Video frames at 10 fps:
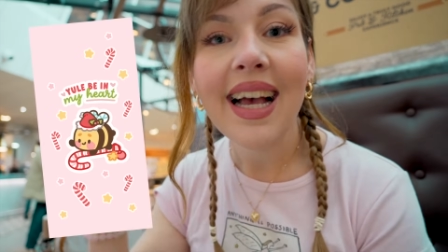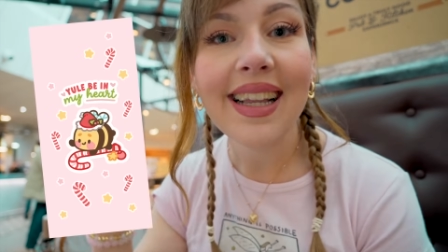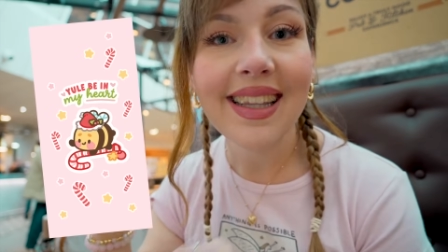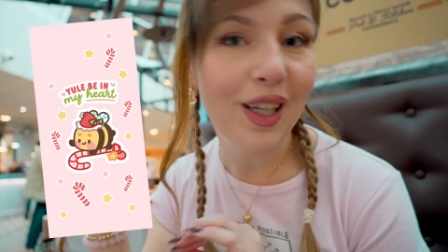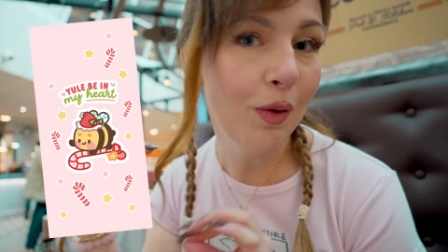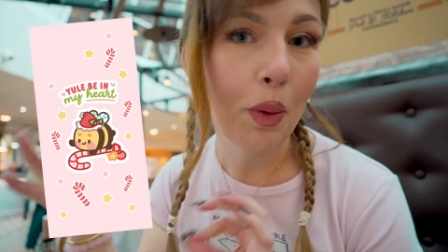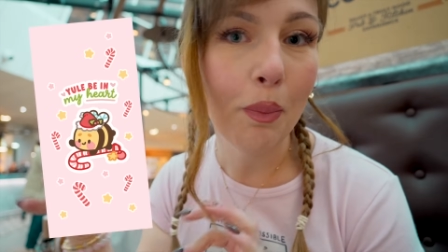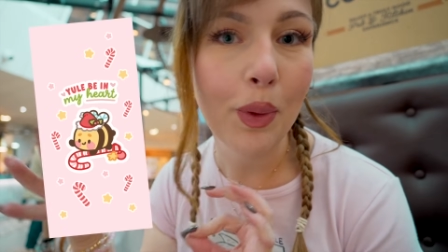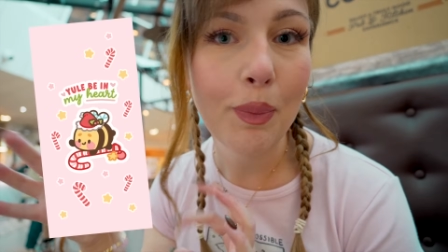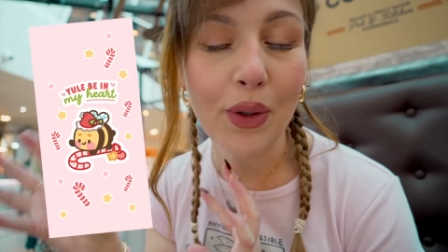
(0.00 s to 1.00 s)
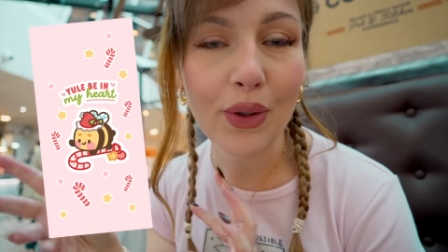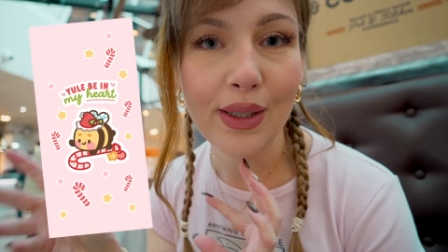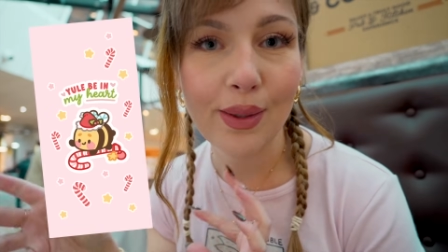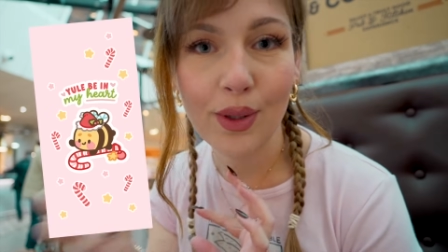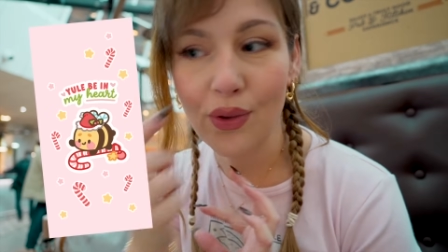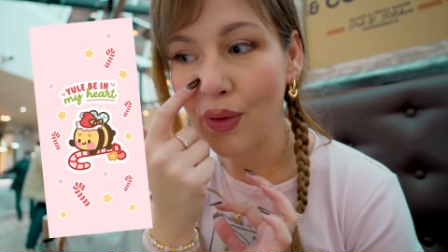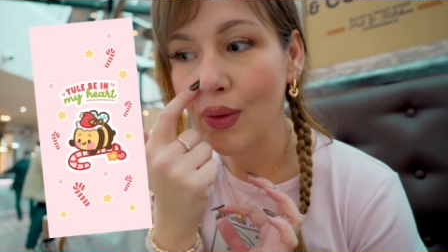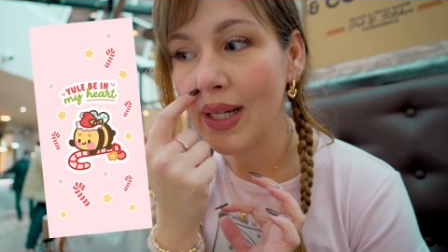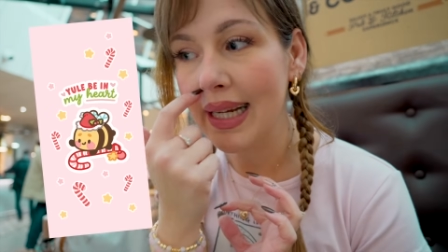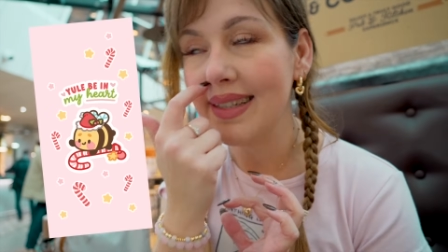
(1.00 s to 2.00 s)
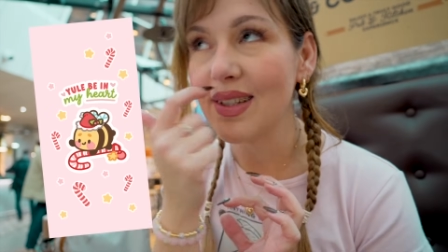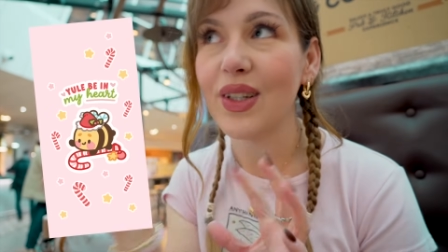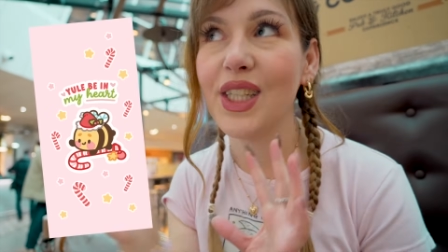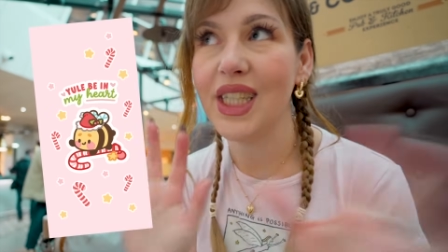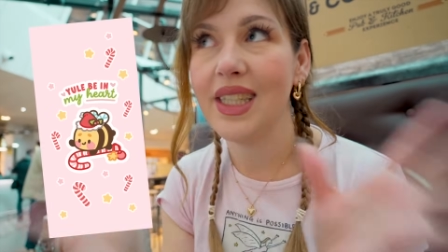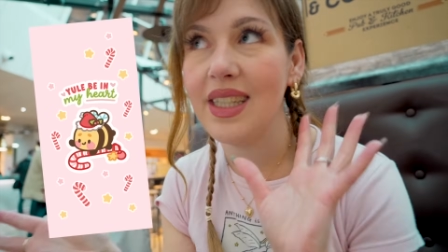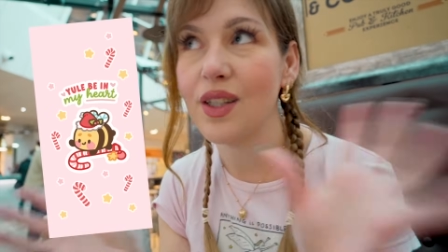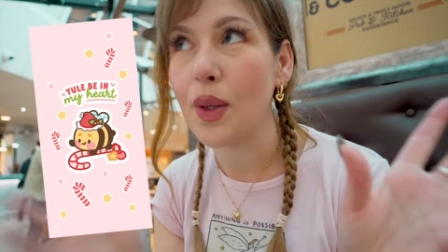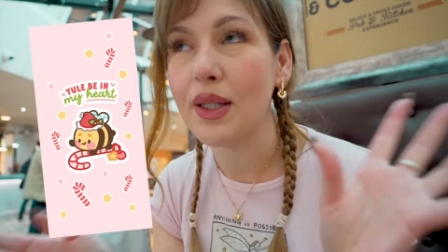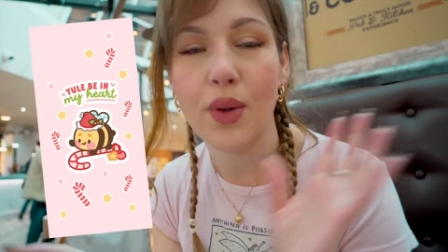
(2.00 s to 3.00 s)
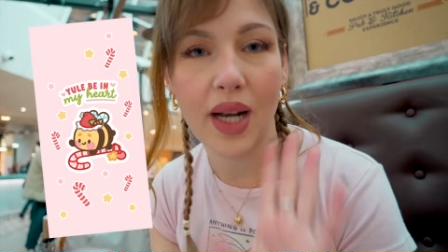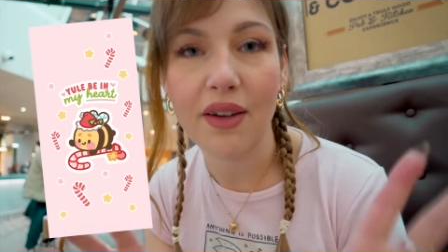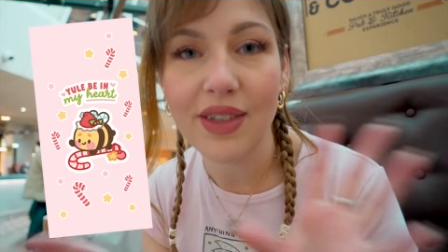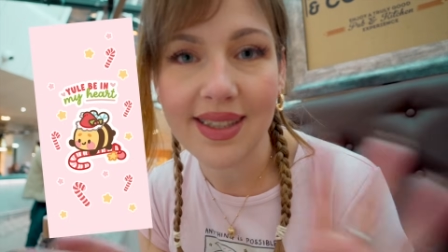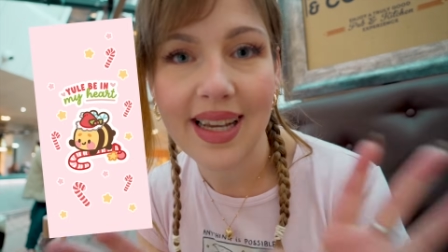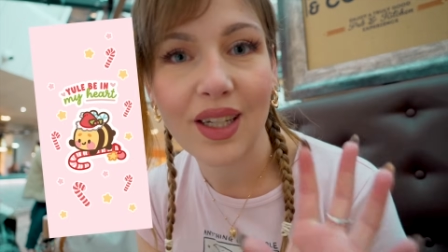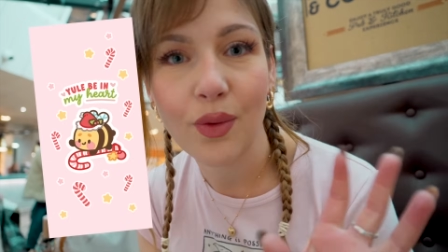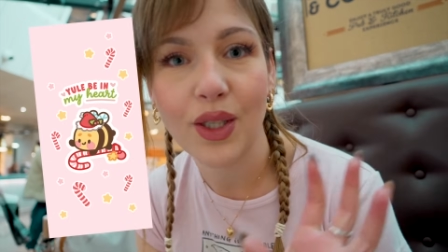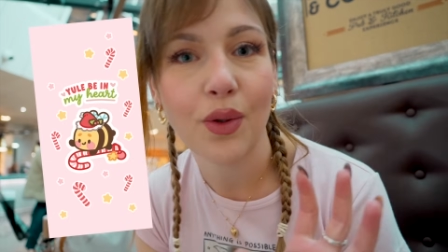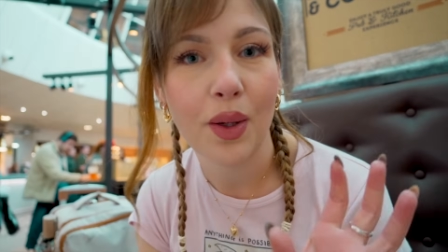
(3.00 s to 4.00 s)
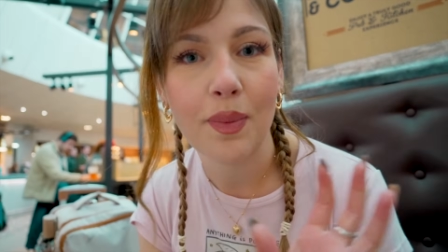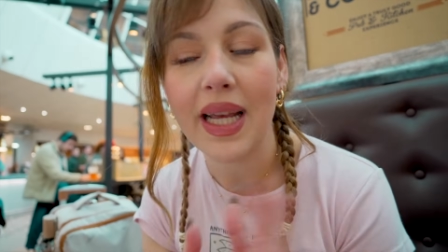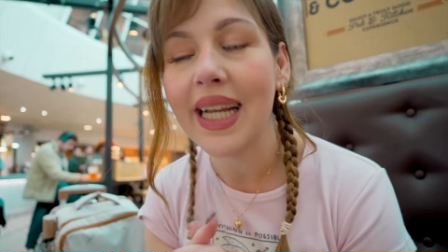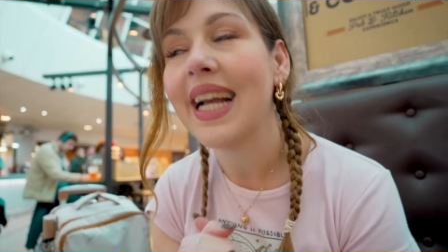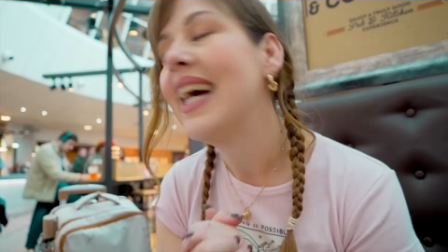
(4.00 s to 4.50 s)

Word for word: a little Bumblebutt Christmas phone case or Ginger and Spice one. I haven't decided which one to make